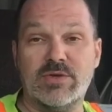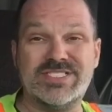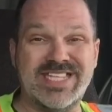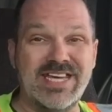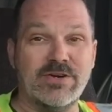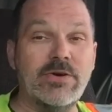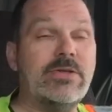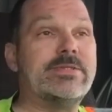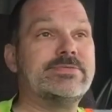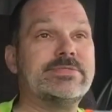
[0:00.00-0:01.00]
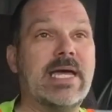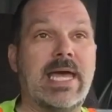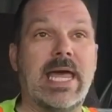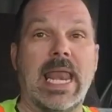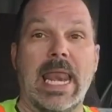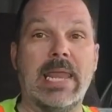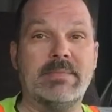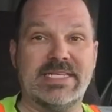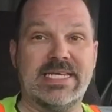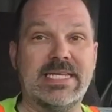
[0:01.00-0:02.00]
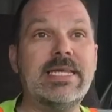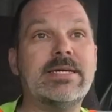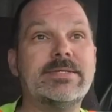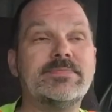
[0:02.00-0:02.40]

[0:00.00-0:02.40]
Steel Limited.